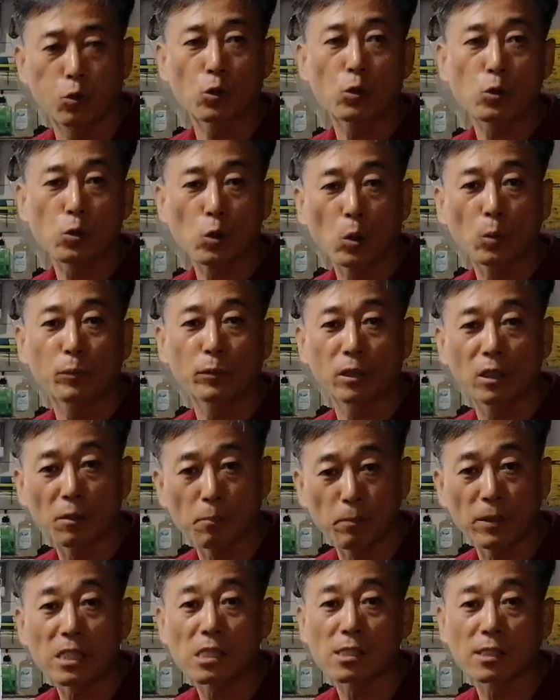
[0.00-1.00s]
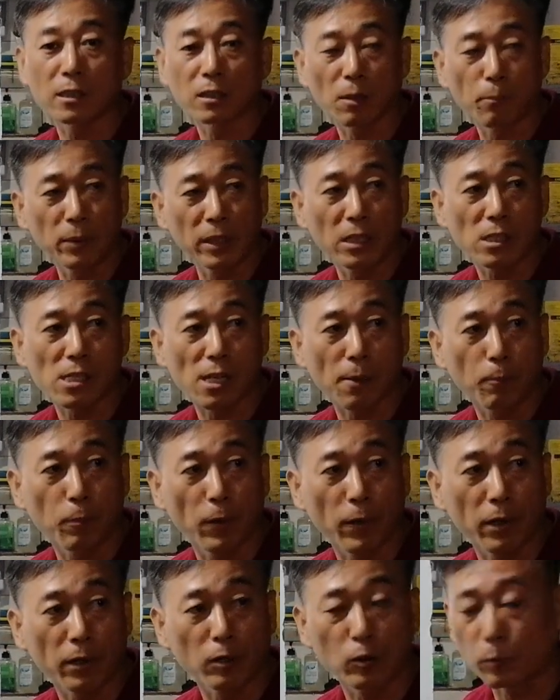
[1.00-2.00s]
Who solved the beast that the being
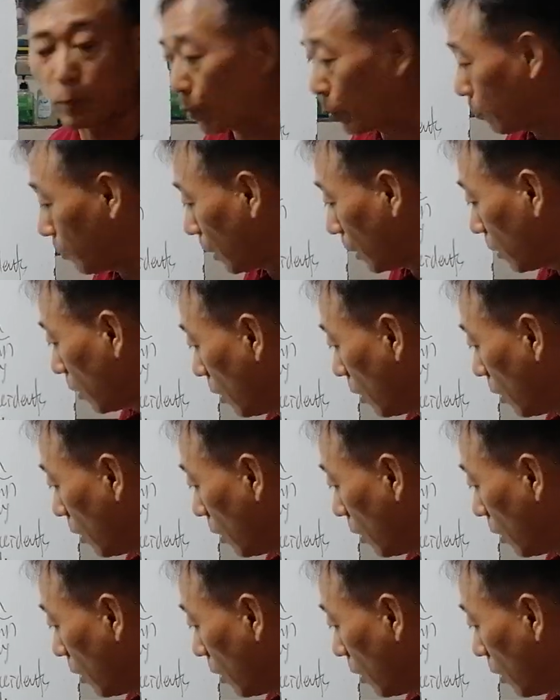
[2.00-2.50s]
separated from